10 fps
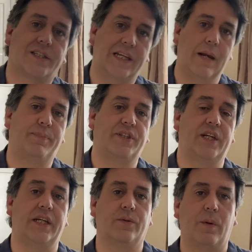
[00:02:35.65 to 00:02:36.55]

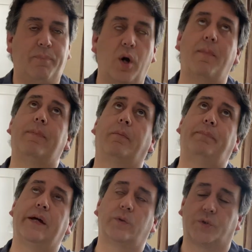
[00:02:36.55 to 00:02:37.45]
celebrities and we put them up on
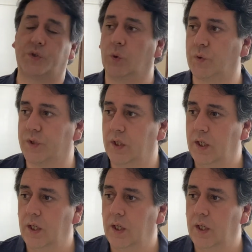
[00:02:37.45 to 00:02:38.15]
pedestals,